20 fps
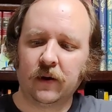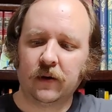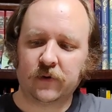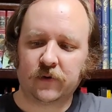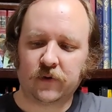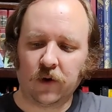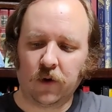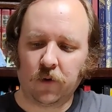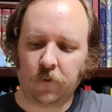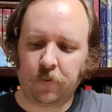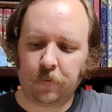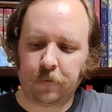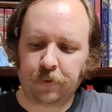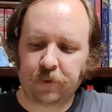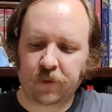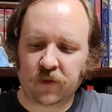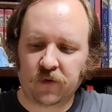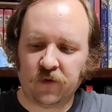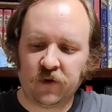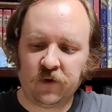So
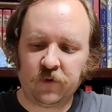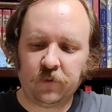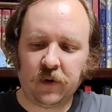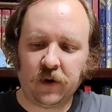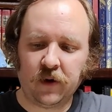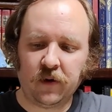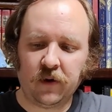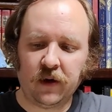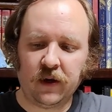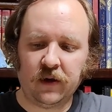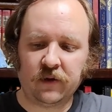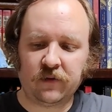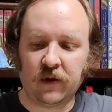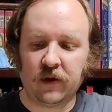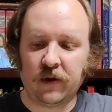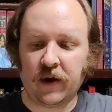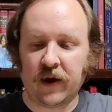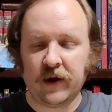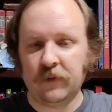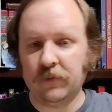this beer is a
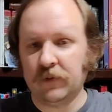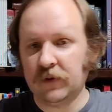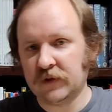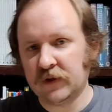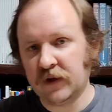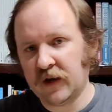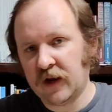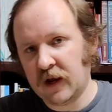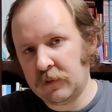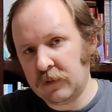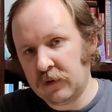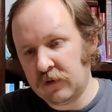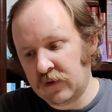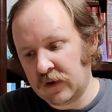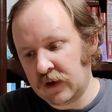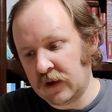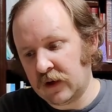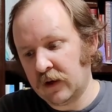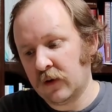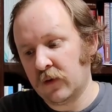9%
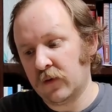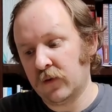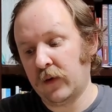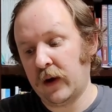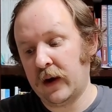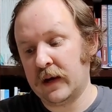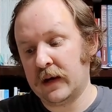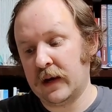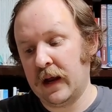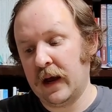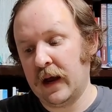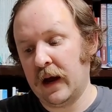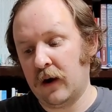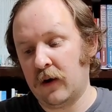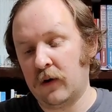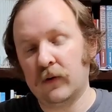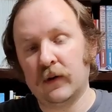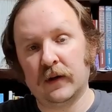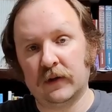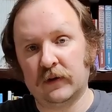ABV right
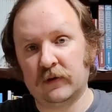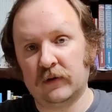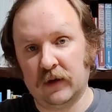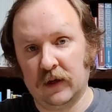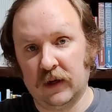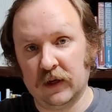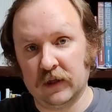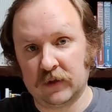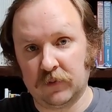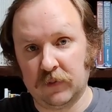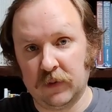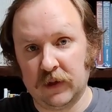now. It's in its